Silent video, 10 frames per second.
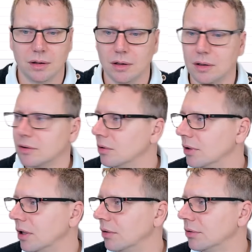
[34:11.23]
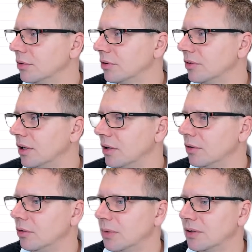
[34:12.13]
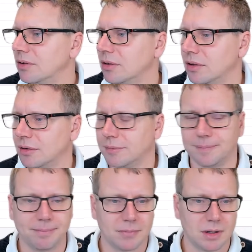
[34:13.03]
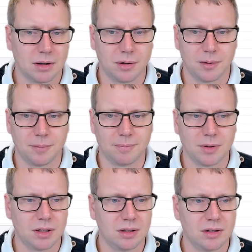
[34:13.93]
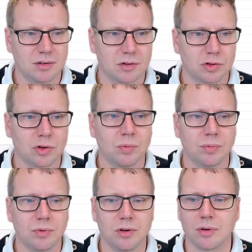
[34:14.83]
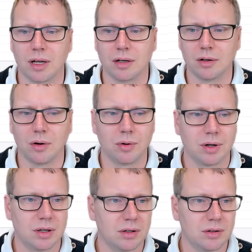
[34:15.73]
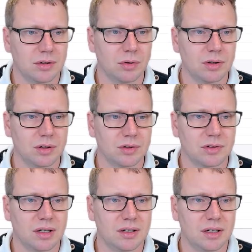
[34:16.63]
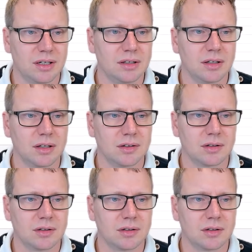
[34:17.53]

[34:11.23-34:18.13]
So now I'll just send a new message in this. So you can go in and you can just delete this.